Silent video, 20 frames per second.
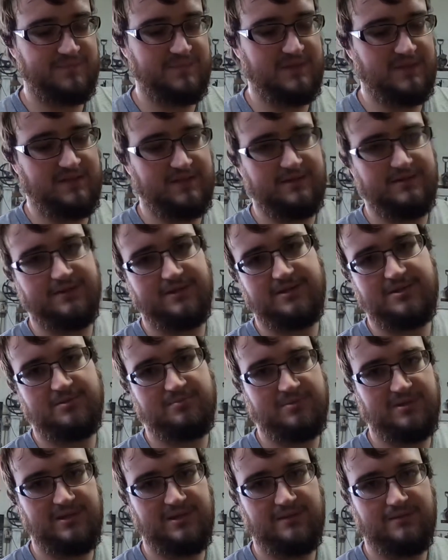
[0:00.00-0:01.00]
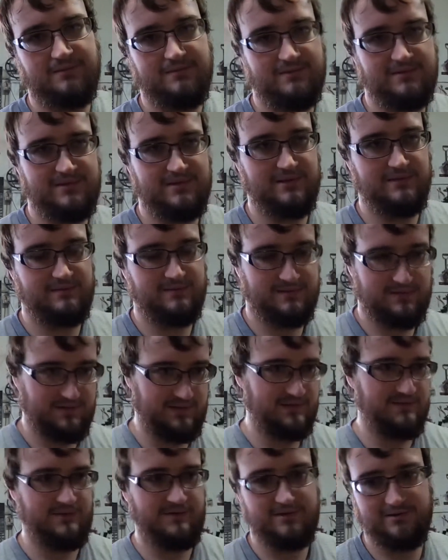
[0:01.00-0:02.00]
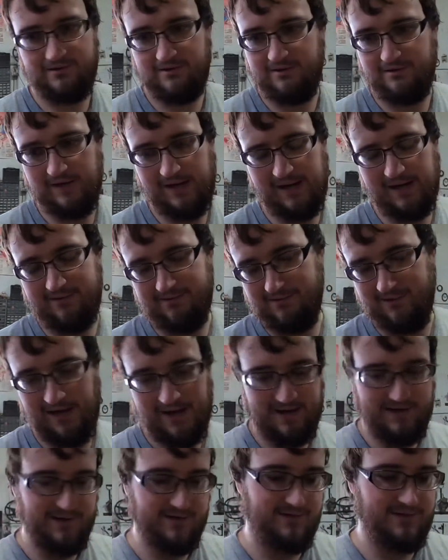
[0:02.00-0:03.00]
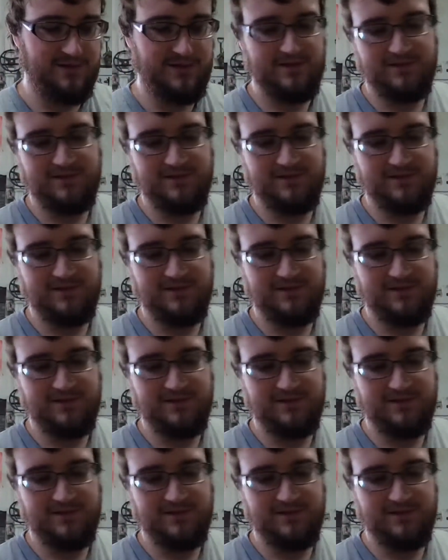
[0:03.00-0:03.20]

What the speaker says: They should be, you're in Ohio.